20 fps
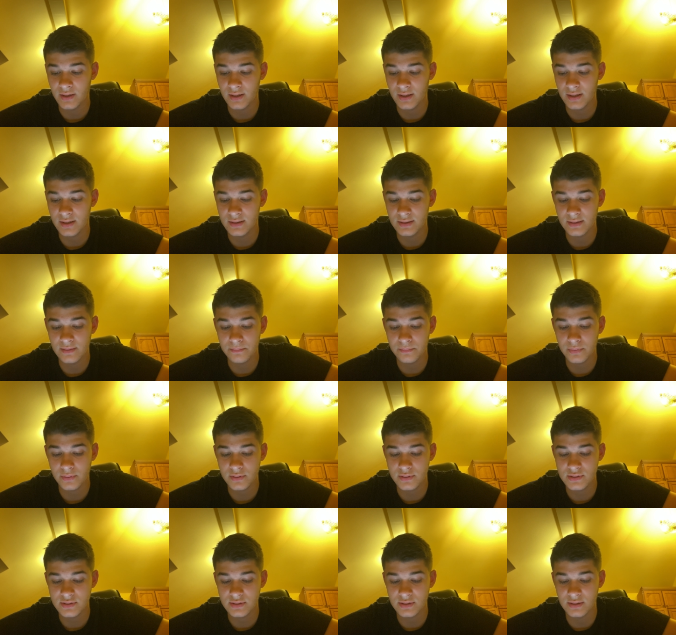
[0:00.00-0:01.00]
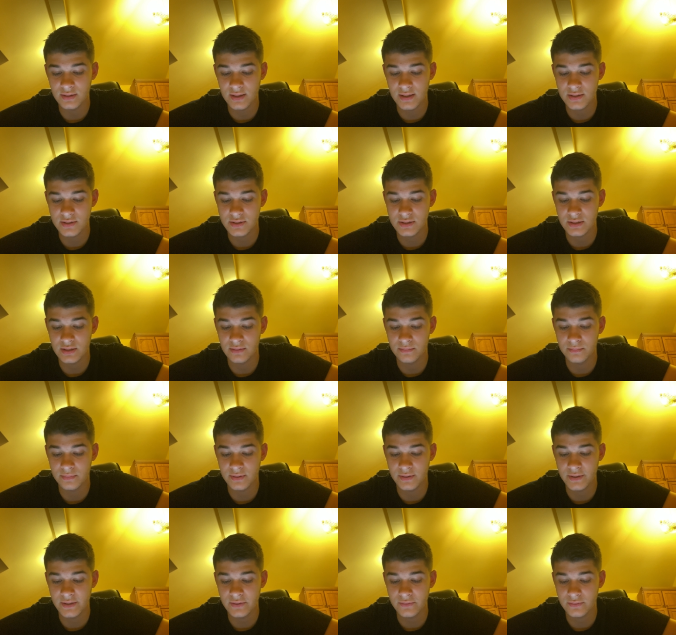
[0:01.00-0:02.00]
In the post-glacial
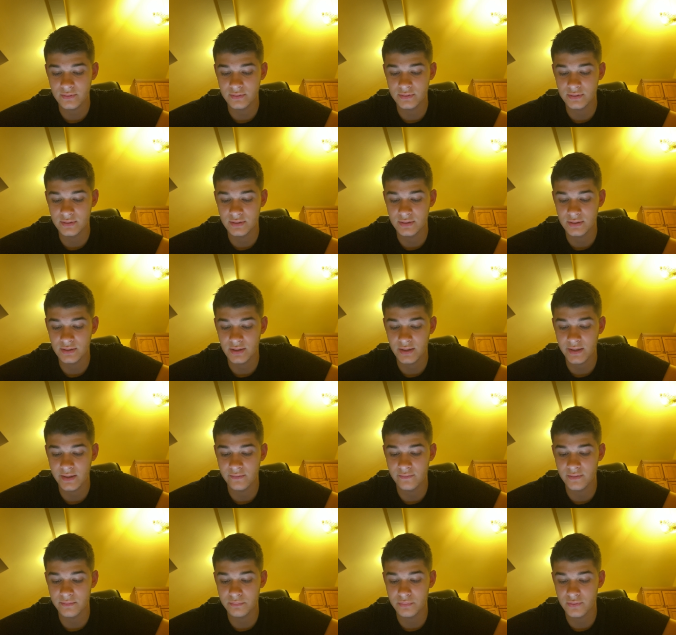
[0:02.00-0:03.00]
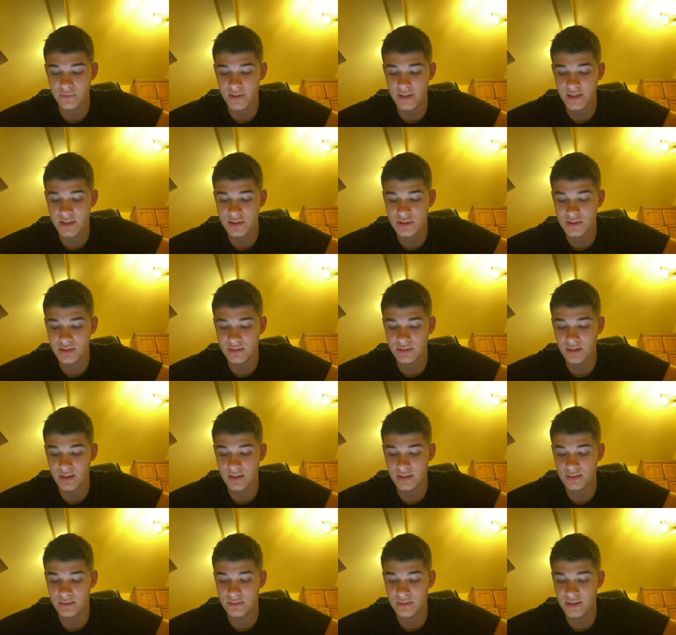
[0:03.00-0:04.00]
period, evaporation
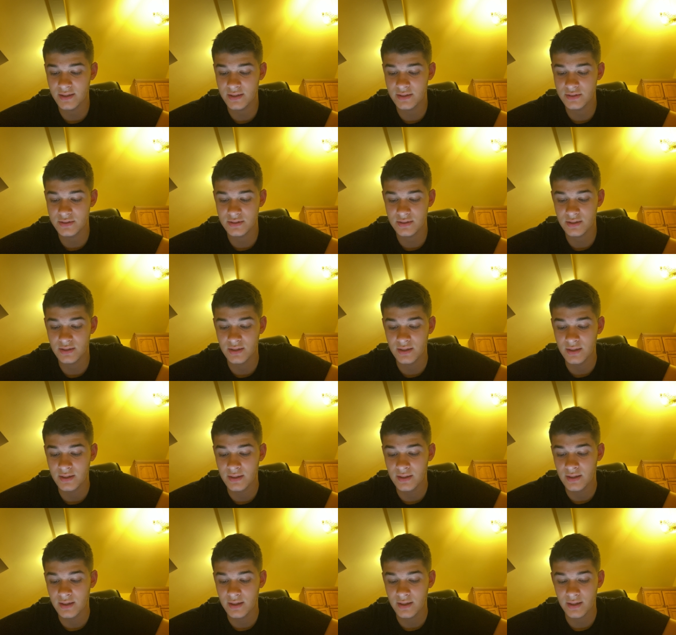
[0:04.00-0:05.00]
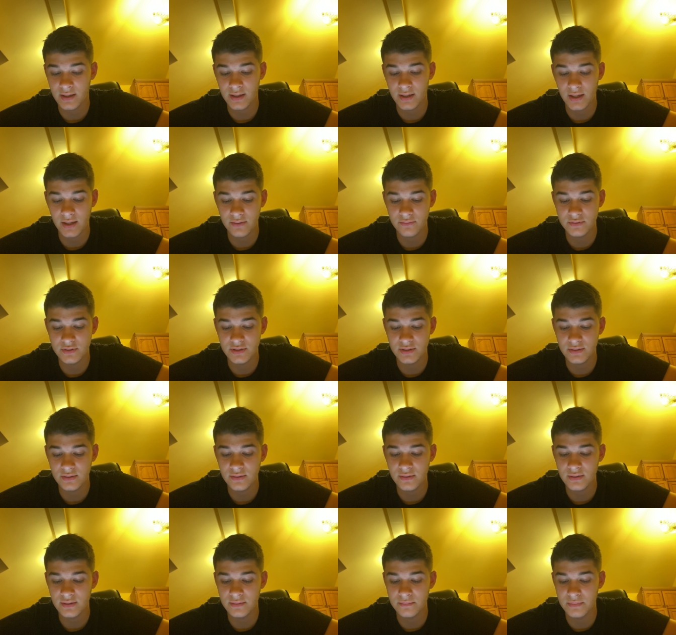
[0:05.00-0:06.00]
and drainage have
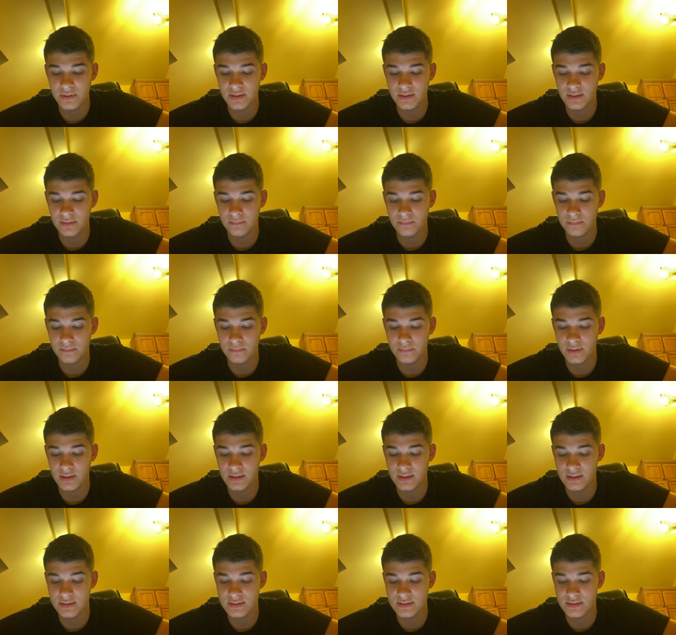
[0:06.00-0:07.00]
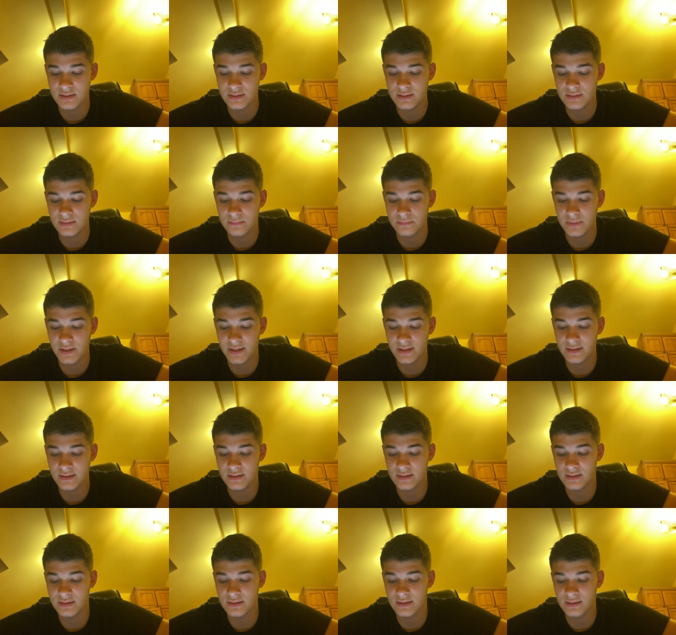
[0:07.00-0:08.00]
generally been balanced,
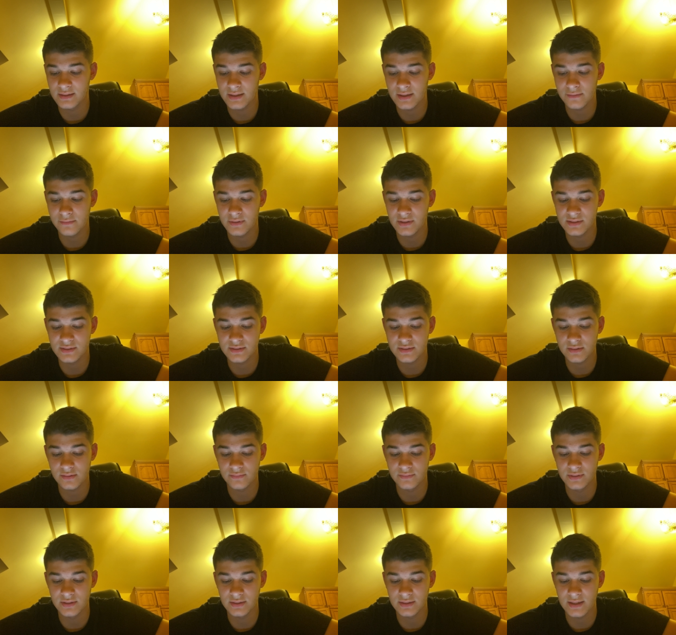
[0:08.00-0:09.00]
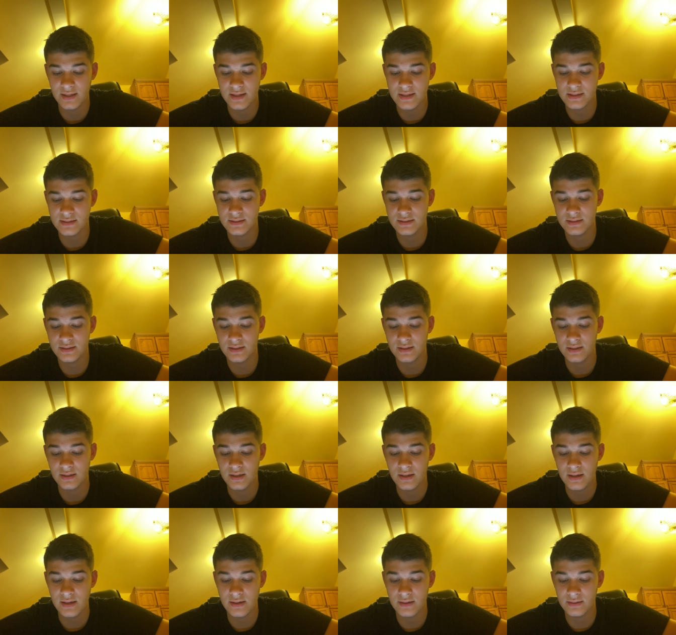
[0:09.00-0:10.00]
making the levels of the lakes
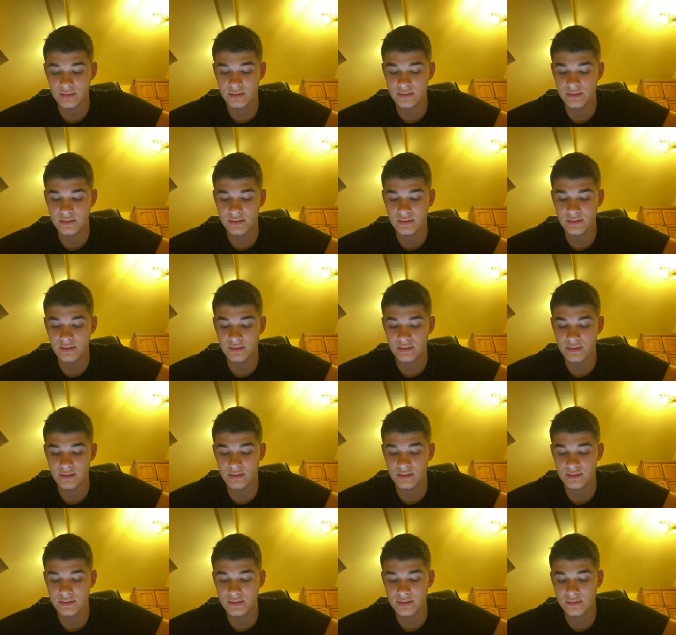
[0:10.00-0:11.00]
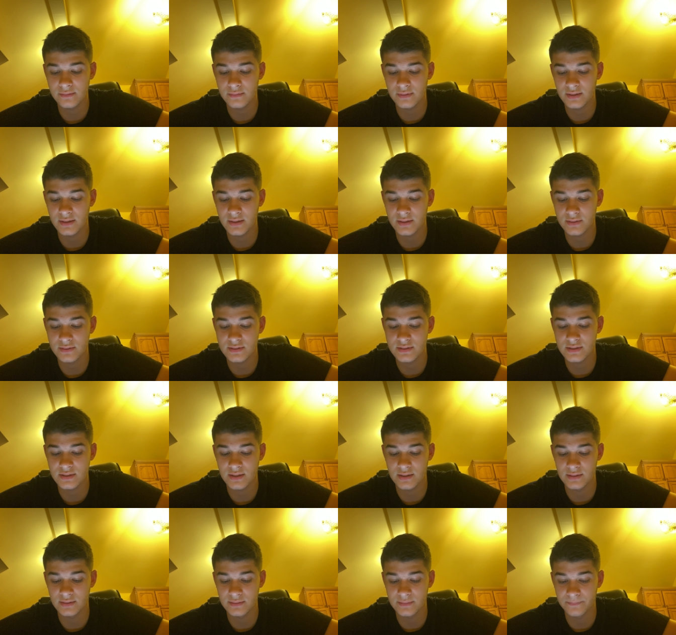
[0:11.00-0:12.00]
rel relatively
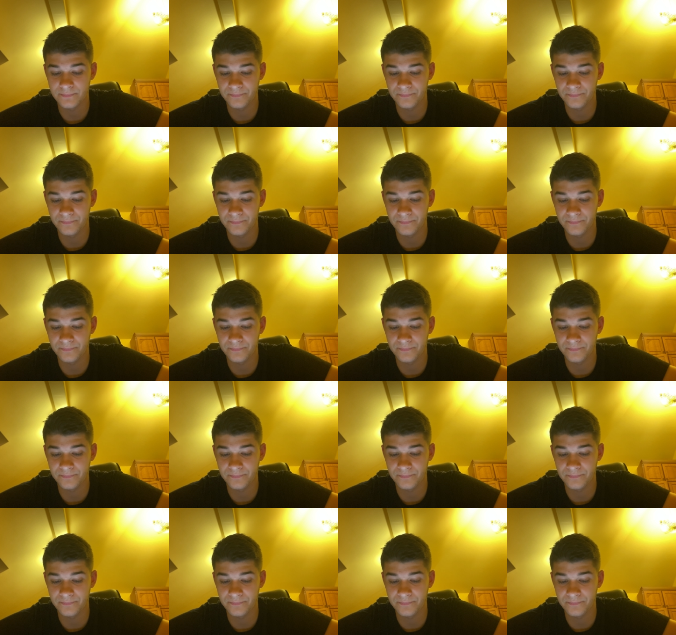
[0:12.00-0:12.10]
constant.